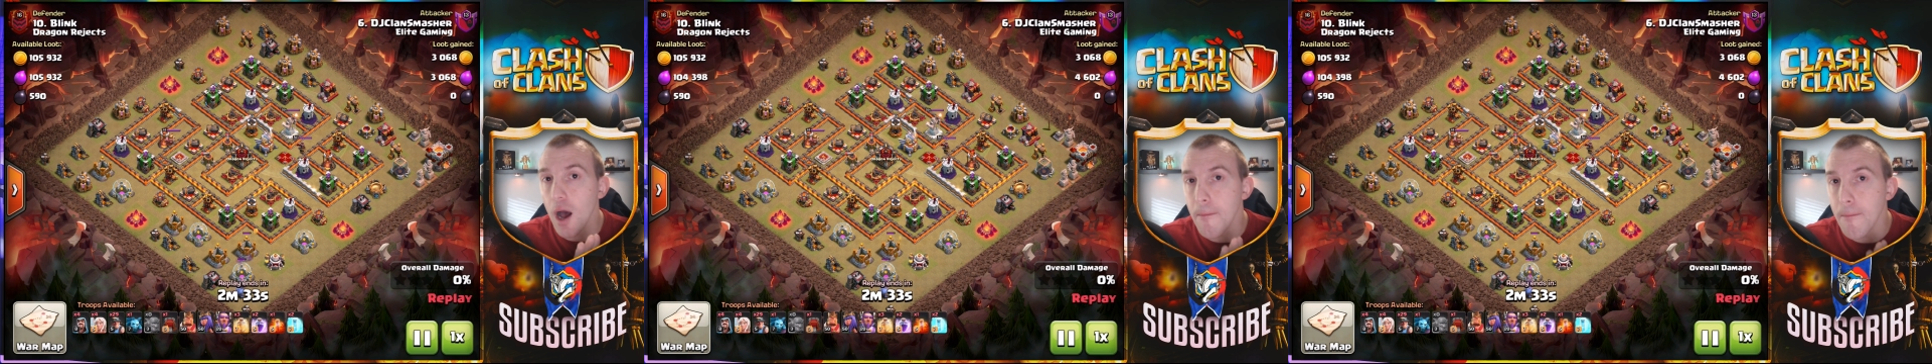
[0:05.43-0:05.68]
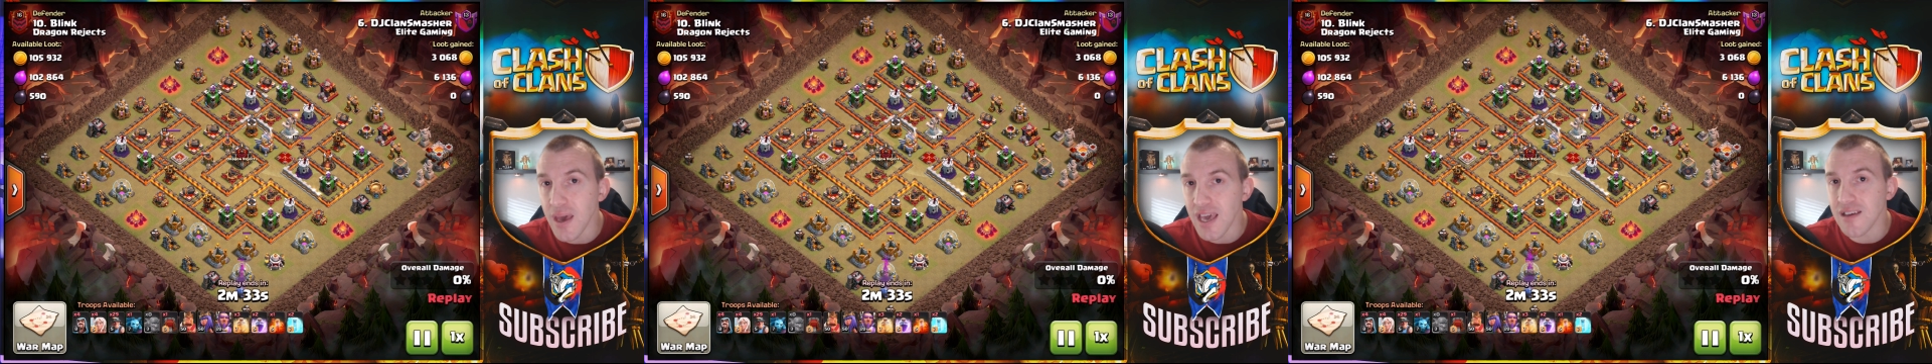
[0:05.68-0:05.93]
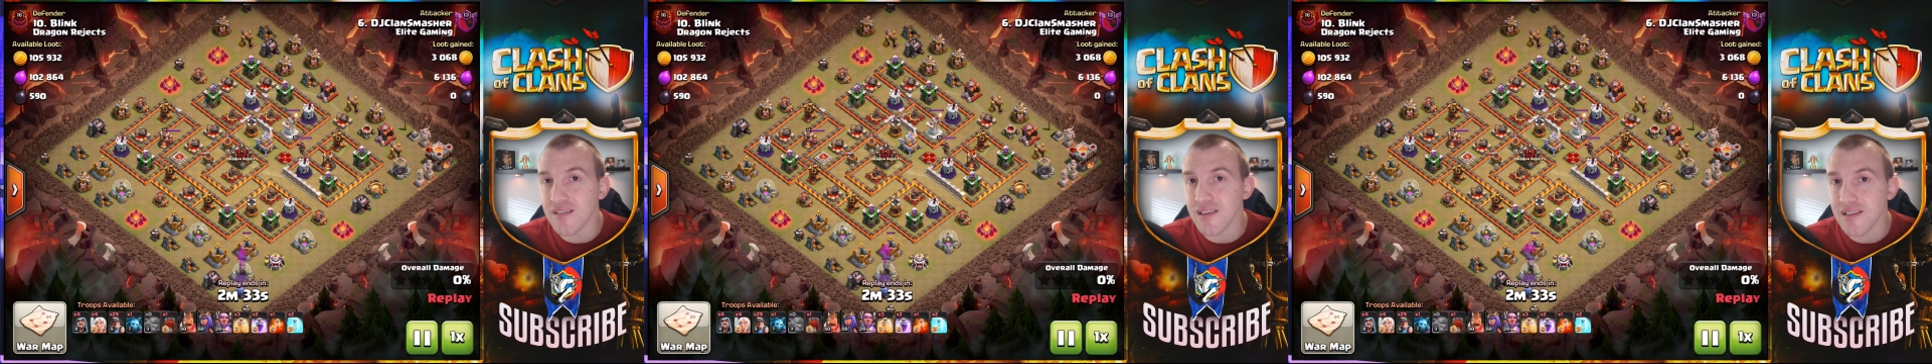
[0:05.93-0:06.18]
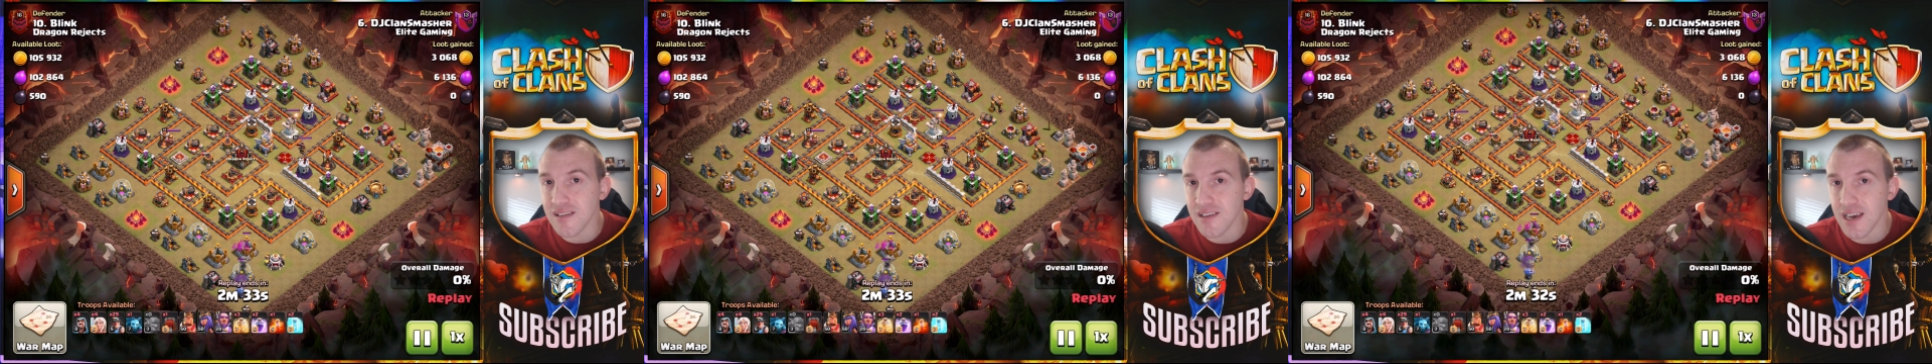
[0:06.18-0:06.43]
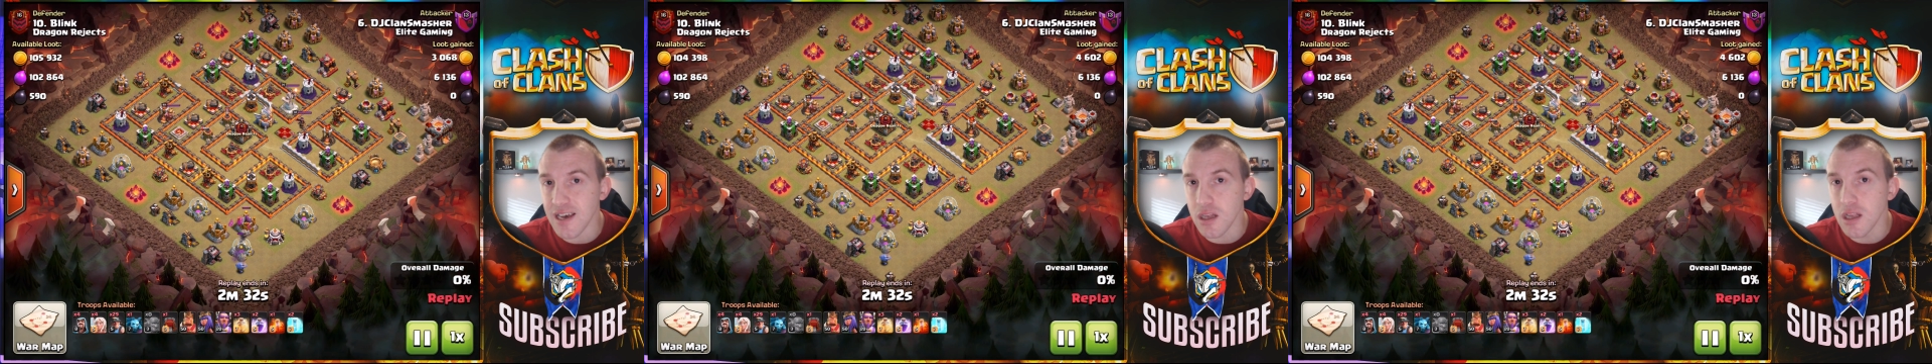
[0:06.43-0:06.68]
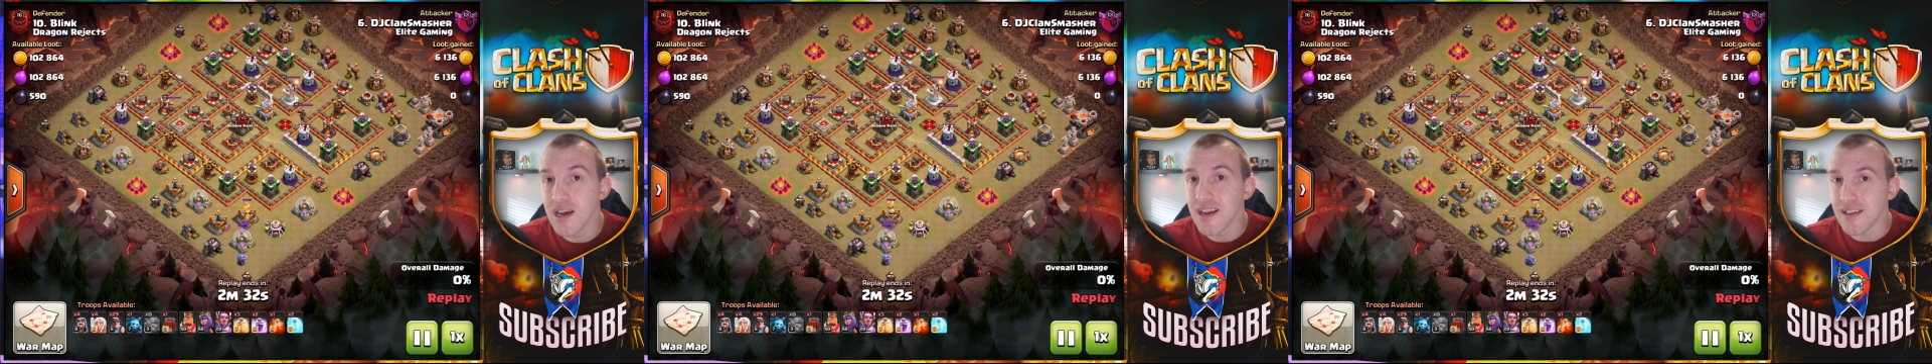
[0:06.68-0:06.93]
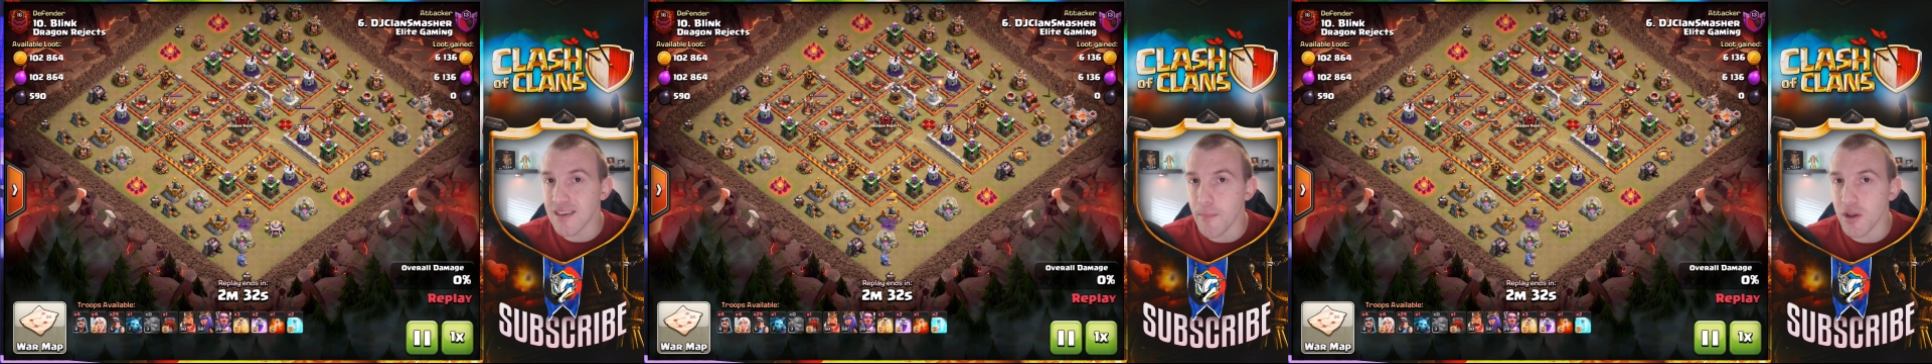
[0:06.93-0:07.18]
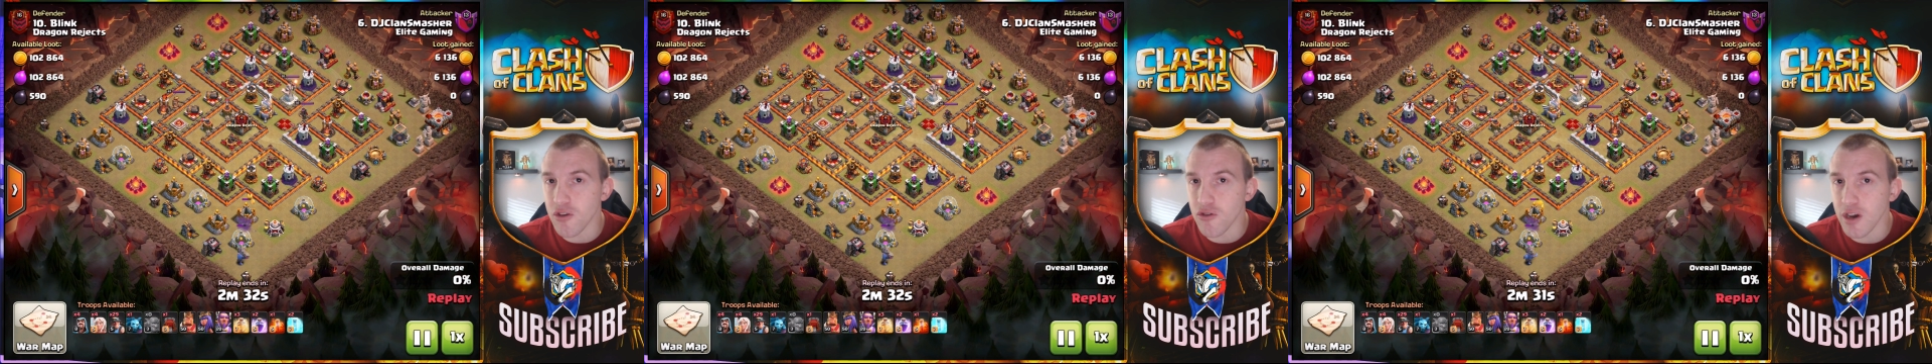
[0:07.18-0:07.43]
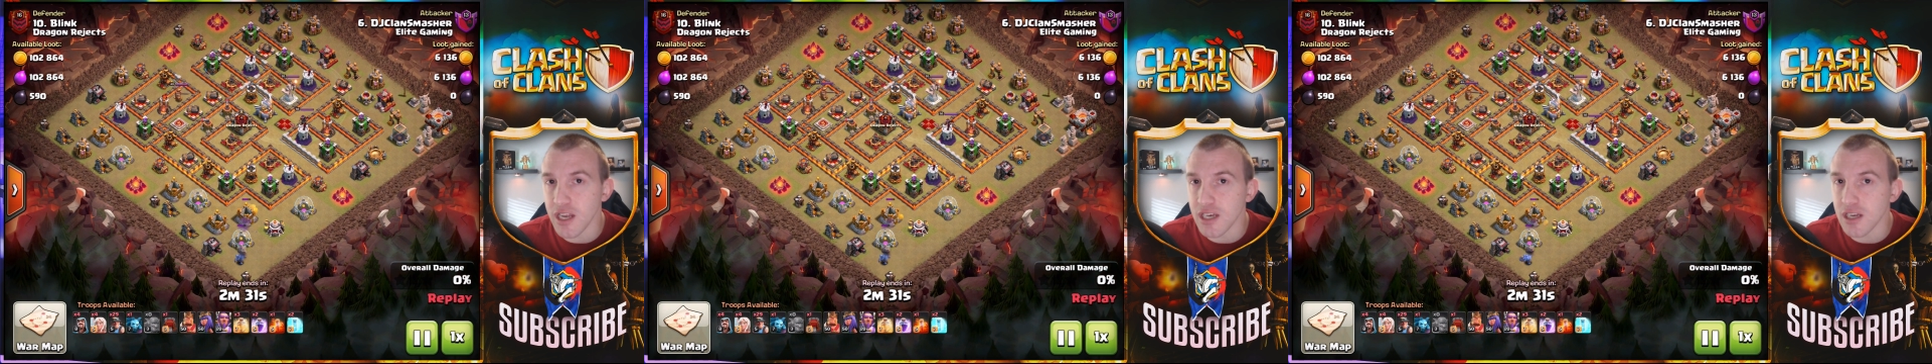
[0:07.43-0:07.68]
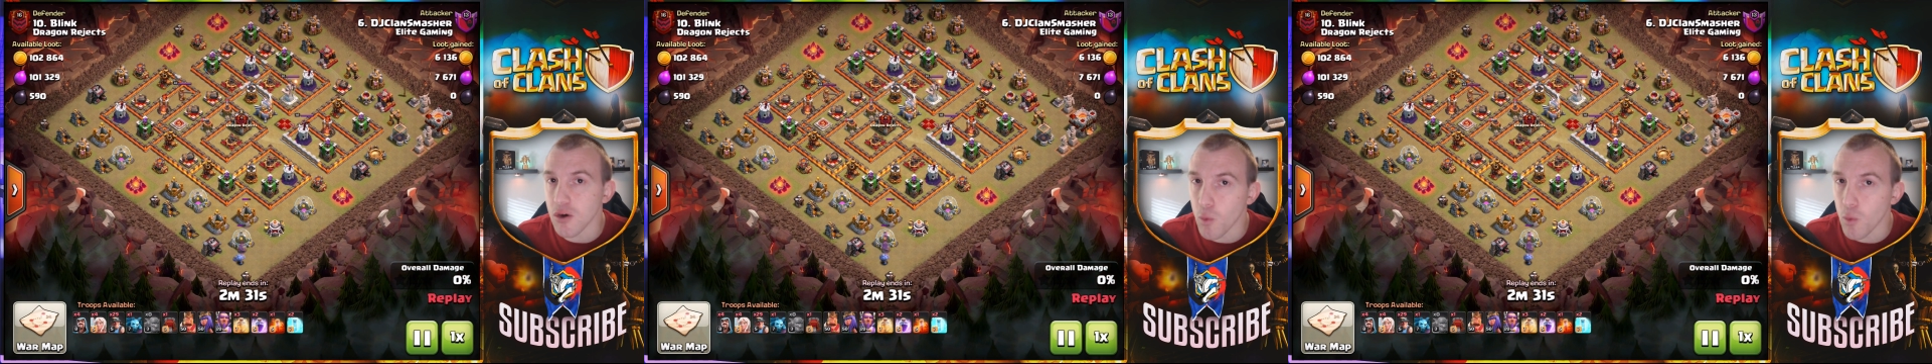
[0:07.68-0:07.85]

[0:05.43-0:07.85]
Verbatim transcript: Amazing skill demonstrated